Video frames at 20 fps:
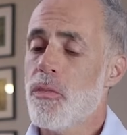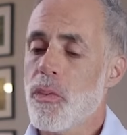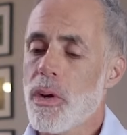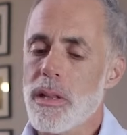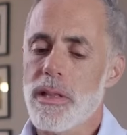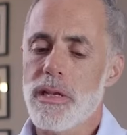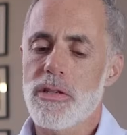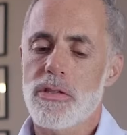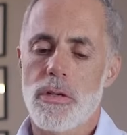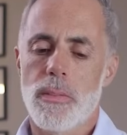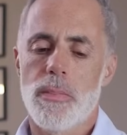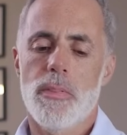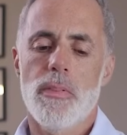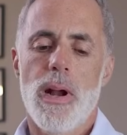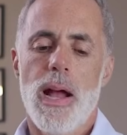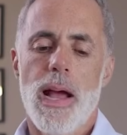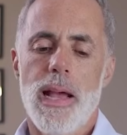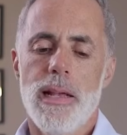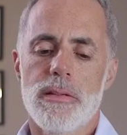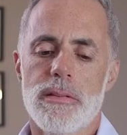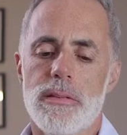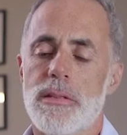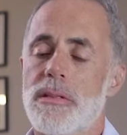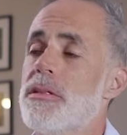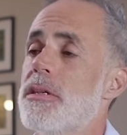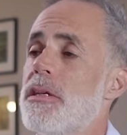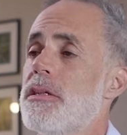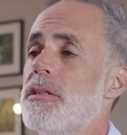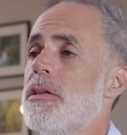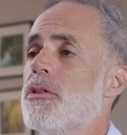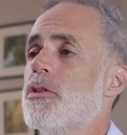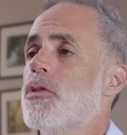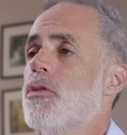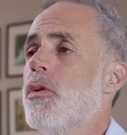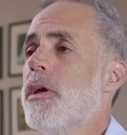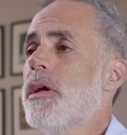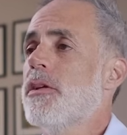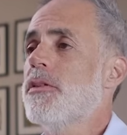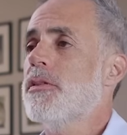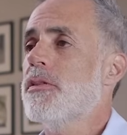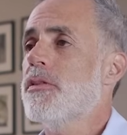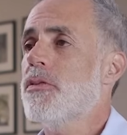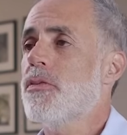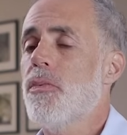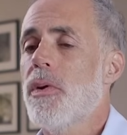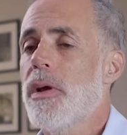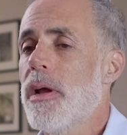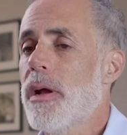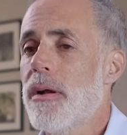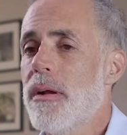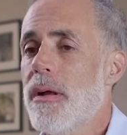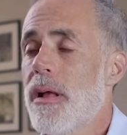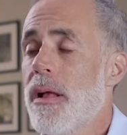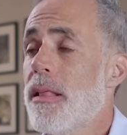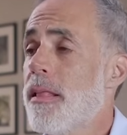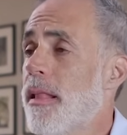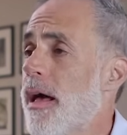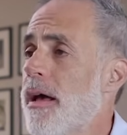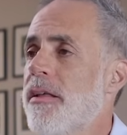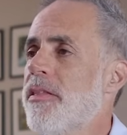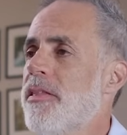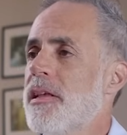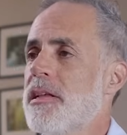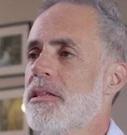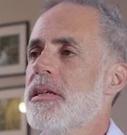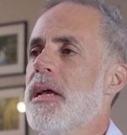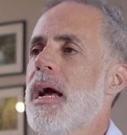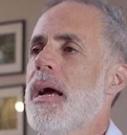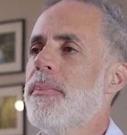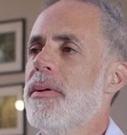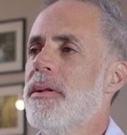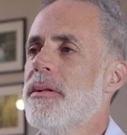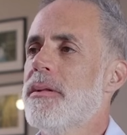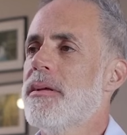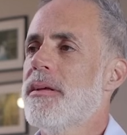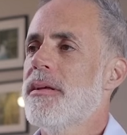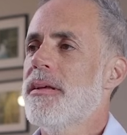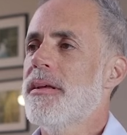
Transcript: really surprised to see situations where a lot of things happen,